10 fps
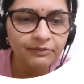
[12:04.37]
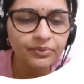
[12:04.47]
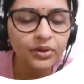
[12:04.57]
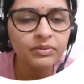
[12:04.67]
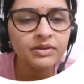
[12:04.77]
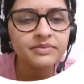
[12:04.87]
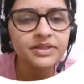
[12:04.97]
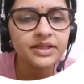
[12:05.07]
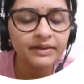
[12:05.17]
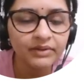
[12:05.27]
problems,
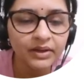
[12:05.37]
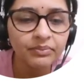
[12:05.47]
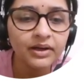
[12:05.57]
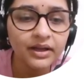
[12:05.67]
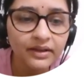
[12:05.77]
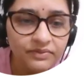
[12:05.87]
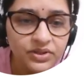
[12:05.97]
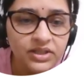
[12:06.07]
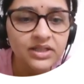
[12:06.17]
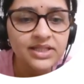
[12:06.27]
they develop life
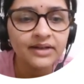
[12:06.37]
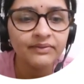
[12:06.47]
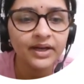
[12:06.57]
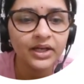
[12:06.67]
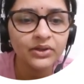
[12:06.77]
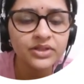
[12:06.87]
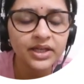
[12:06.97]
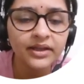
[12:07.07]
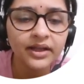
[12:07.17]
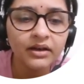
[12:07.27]
skills and values, and
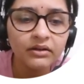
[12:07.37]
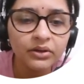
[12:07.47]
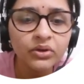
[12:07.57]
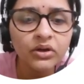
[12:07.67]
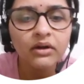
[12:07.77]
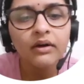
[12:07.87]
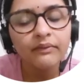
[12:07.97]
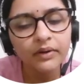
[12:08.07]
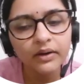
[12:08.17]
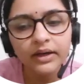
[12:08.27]
they learn to
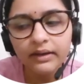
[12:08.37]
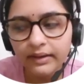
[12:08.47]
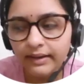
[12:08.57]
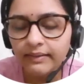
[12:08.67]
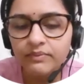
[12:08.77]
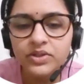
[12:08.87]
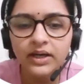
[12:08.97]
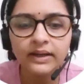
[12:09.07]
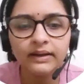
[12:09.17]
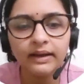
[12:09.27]
work in teams
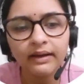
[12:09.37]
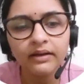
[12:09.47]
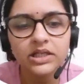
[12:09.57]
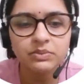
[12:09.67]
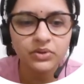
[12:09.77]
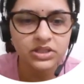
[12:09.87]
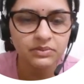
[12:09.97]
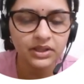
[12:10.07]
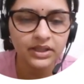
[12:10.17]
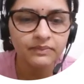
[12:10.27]
and take
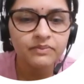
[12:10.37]
responsibility.